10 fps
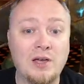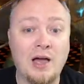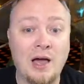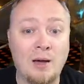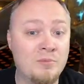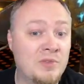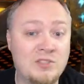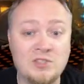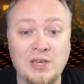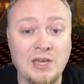um, the
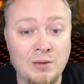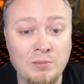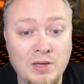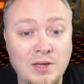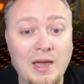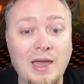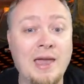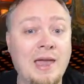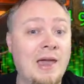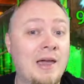team
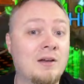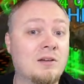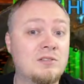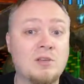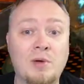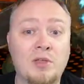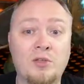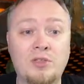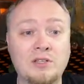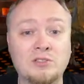and some other
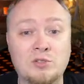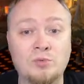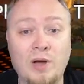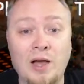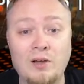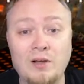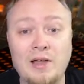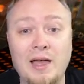things as well.